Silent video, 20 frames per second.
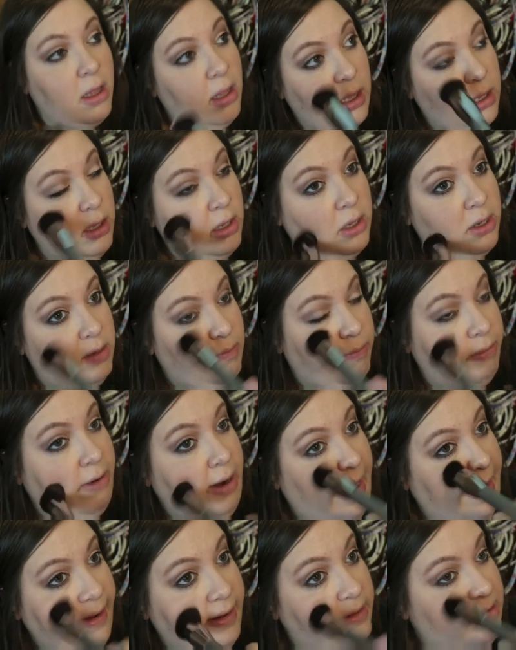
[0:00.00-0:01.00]
a good
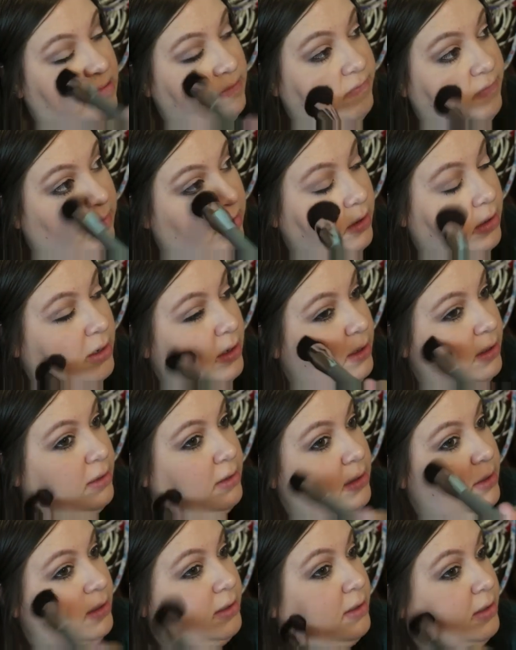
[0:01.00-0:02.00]
price for
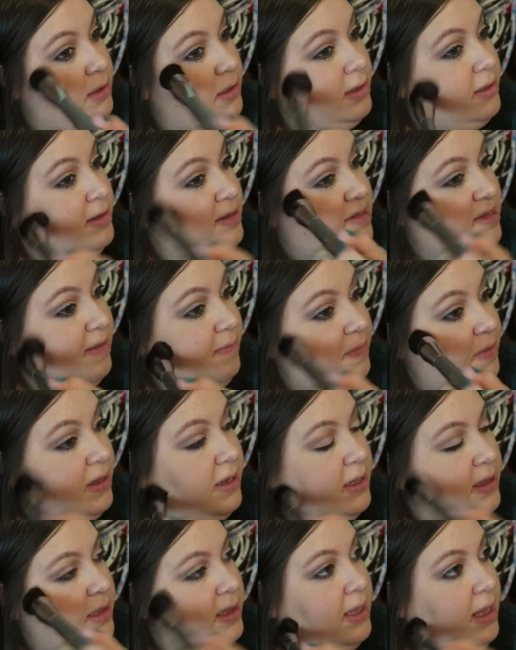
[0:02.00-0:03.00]

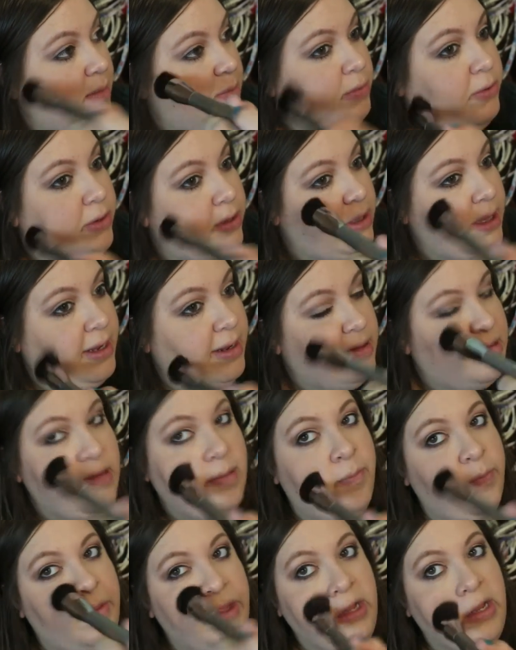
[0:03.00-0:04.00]
something and they put like
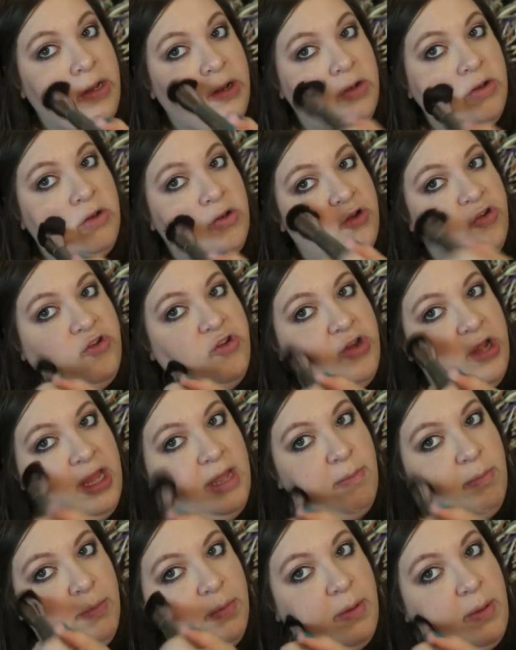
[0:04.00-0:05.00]
something
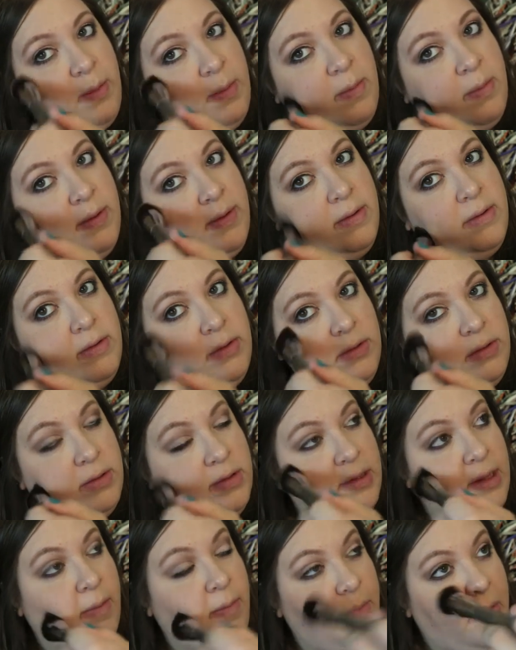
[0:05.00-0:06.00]
cheap
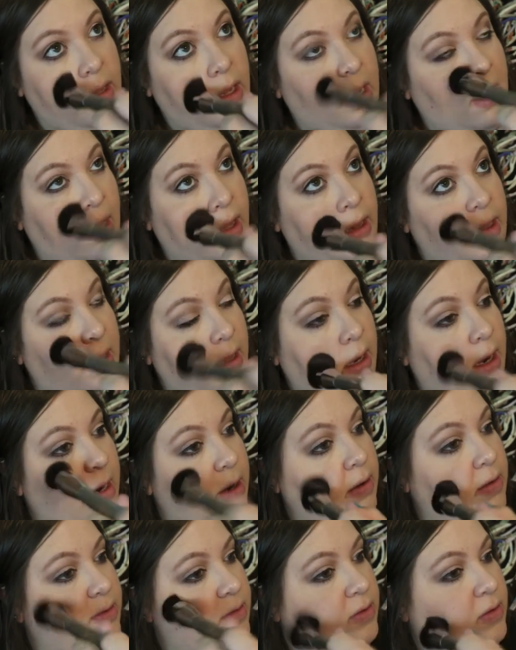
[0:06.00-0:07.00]
something on
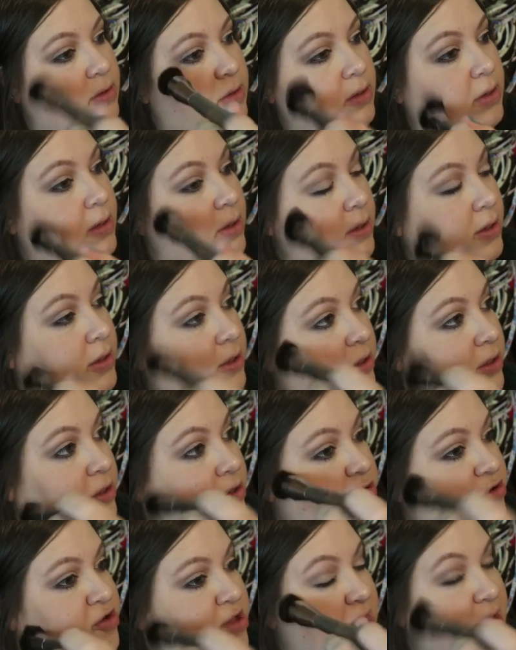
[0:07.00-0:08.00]
there.
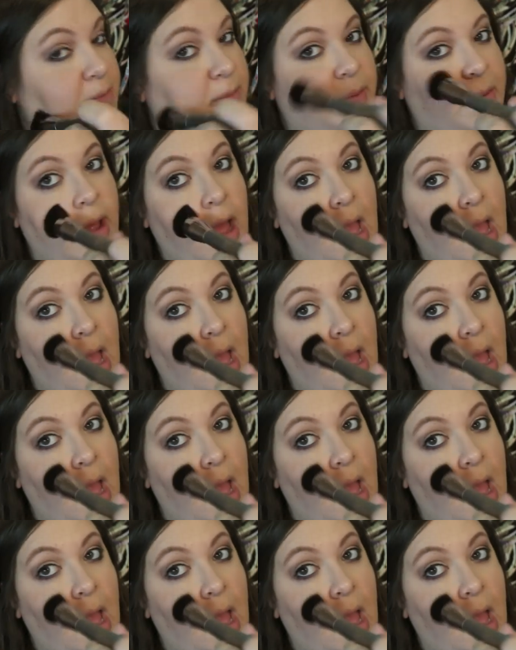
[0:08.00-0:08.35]
Cheap,